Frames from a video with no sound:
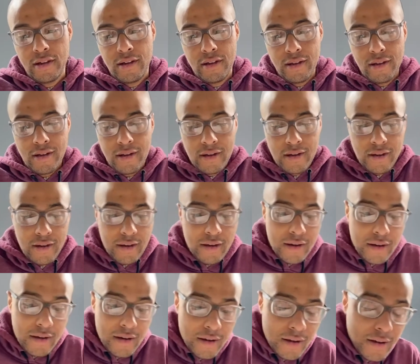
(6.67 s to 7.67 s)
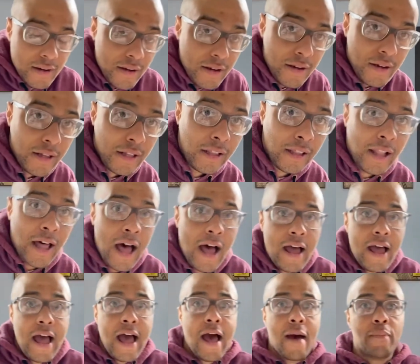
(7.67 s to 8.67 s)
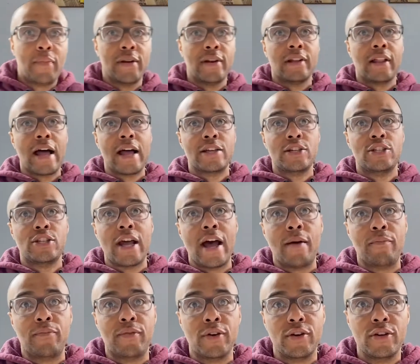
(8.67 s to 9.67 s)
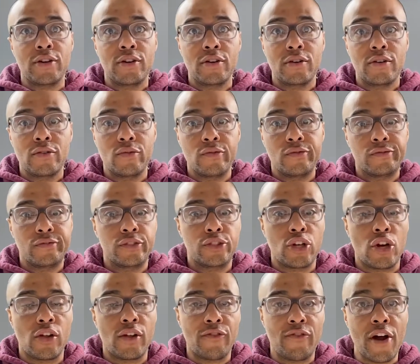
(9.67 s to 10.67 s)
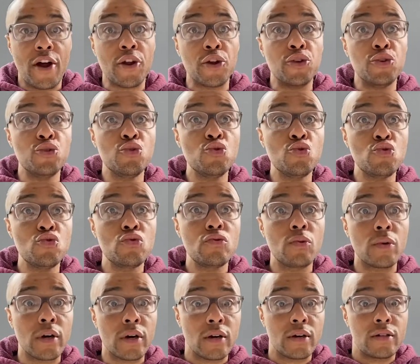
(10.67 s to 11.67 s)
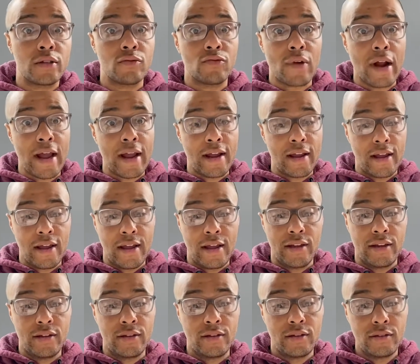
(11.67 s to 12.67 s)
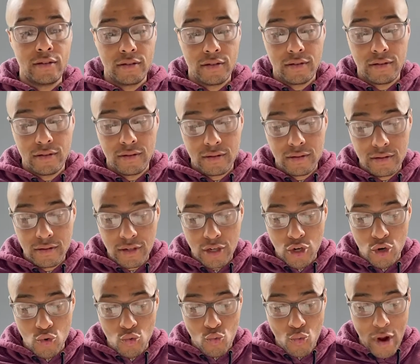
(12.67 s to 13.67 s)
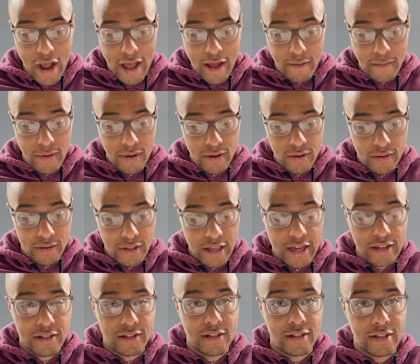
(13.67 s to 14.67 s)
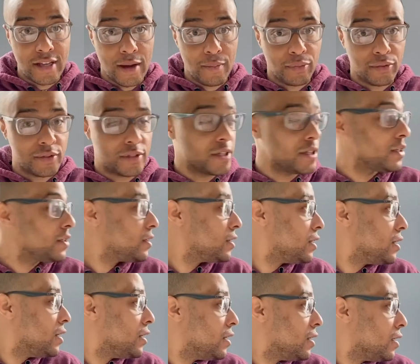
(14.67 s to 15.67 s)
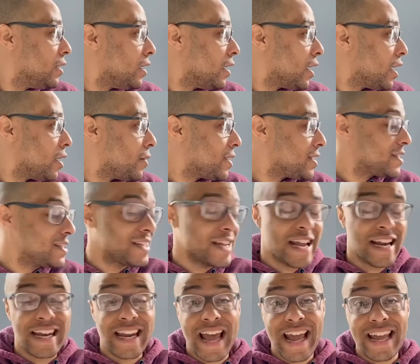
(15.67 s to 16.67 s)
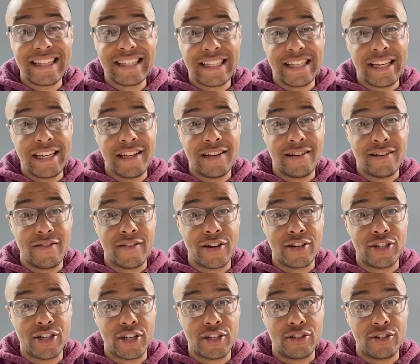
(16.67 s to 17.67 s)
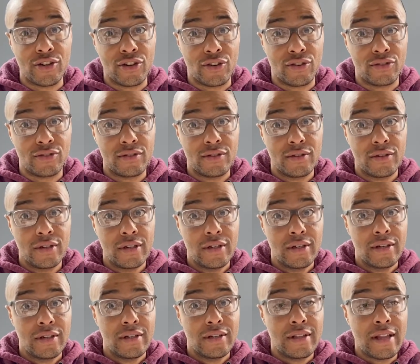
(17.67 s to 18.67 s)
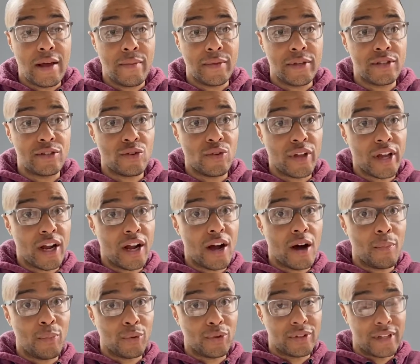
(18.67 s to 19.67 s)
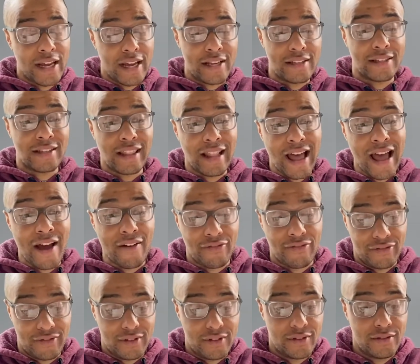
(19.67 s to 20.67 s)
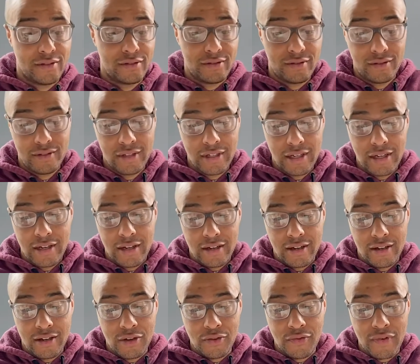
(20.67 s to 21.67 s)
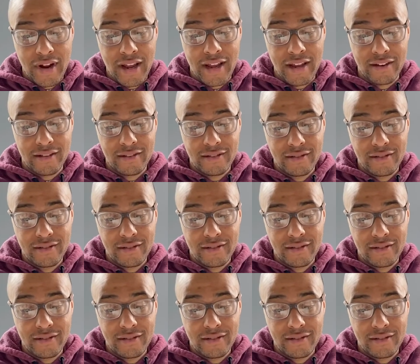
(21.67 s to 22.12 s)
A lot happened last chapter. Charlotte found a new word to write in her web, thanks to Templeton. Uh, it's day 19 of our chick journals. That means there's only a couple days left. All right.